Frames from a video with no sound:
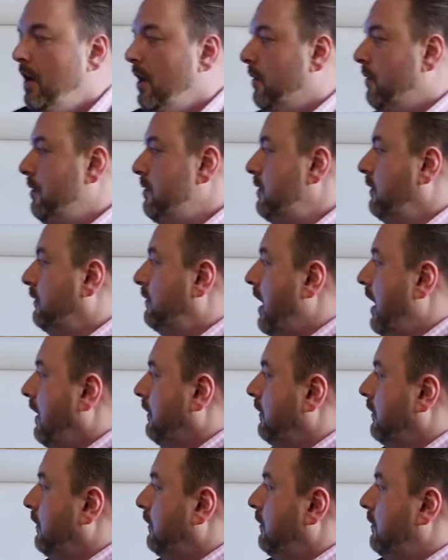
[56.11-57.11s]
which is
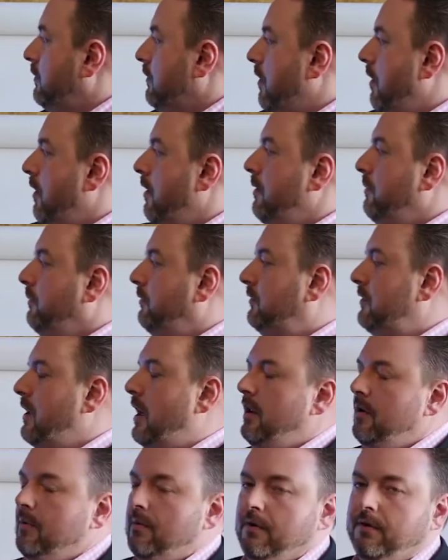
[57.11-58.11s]
access to a home
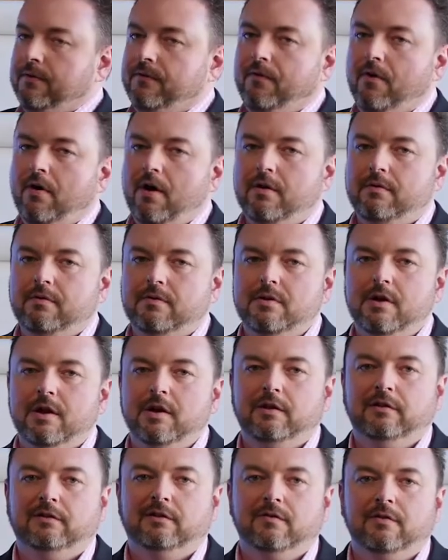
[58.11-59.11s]
study worth
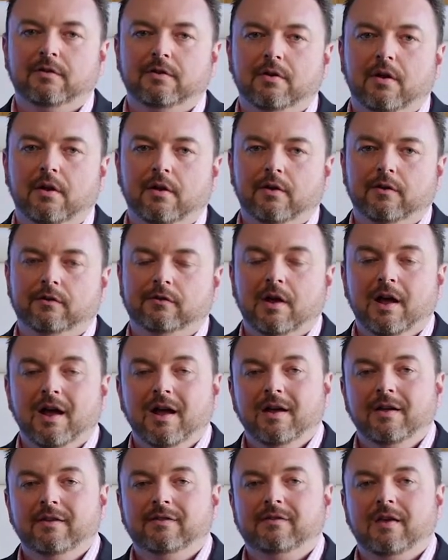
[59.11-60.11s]
$497.
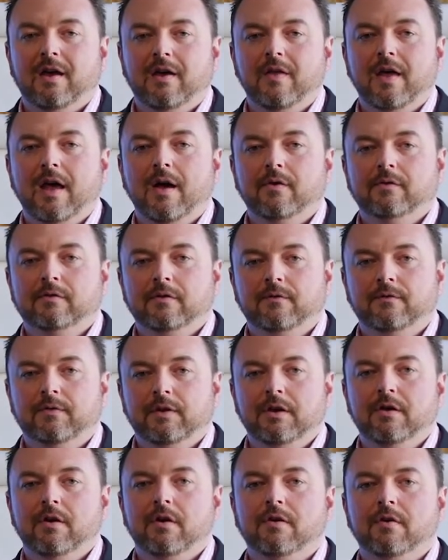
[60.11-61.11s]
10 hours of video